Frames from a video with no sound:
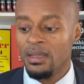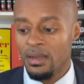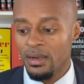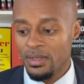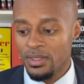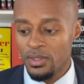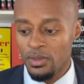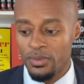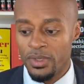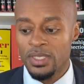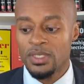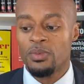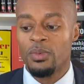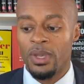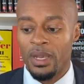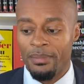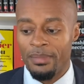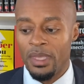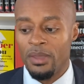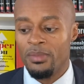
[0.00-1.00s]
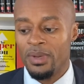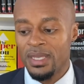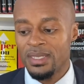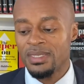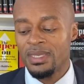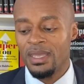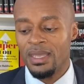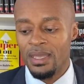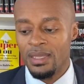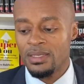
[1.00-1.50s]
All right. So this is what I mean when I
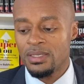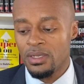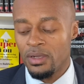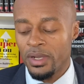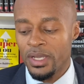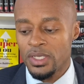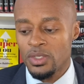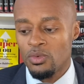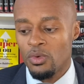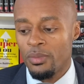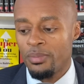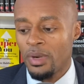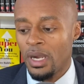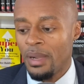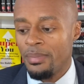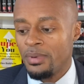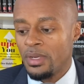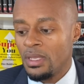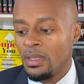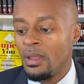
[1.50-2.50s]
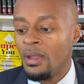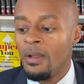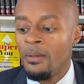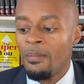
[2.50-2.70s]
say intellectual property.